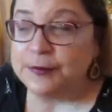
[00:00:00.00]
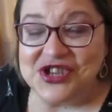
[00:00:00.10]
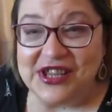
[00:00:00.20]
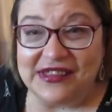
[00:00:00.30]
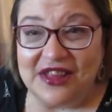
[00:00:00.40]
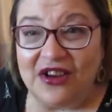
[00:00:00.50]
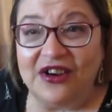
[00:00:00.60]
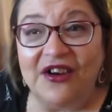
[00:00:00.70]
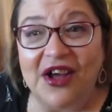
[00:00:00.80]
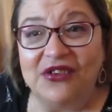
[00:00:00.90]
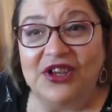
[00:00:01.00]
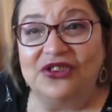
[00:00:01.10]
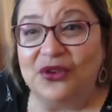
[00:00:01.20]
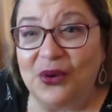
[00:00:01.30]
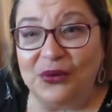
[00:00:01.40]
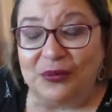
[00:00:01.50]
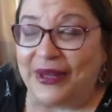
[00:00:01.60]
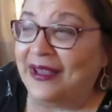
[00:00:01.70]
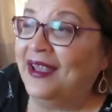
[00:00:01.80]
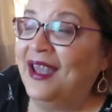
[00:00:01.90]
She turned around and told
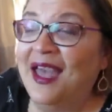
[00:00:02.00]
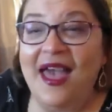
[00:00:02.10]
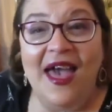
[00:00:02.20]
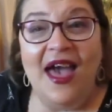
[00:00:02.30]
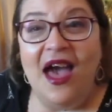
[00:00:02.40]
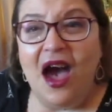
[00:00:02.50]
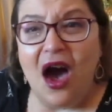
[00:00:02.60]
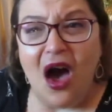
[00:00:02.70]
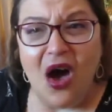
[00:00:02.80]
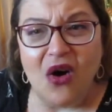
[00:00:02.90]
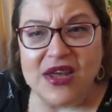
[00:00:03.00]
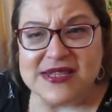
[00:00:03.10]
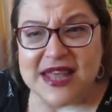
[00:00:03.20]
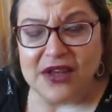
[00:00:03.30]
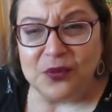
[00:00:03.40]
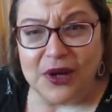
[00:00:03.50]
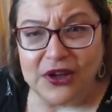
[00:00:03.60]
me, "Oh, is that why